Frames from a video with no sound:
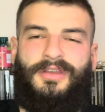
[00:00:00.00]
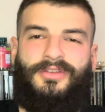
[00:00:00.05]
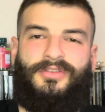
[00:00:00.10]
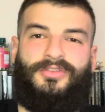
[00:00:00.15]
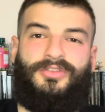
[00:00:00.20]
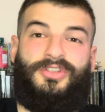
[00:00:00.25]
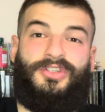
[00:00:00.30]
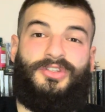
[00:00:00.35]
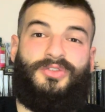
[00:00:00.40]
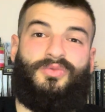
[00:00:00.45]

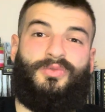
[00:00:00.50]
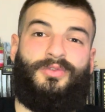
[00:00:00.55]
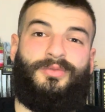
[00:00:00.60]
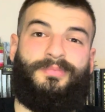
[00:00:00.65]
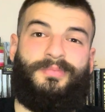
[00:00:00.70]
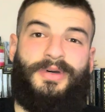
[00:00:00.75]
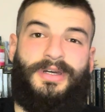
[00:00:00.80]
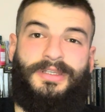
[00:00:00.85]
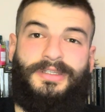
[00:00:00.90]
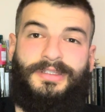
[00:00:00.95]
You just want
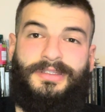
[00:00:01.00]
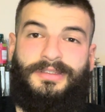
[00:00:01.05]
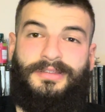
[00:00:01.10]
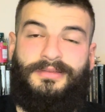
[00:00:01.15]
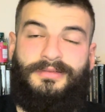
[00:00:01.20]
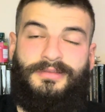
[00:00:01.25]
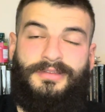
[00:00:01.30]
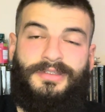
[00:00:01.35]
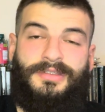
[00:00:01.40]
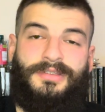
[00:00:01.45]
money,
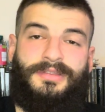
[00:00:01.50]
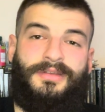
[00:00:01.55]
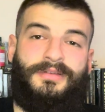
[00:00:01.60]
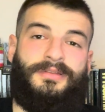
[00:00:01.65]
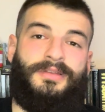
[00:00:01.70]
just so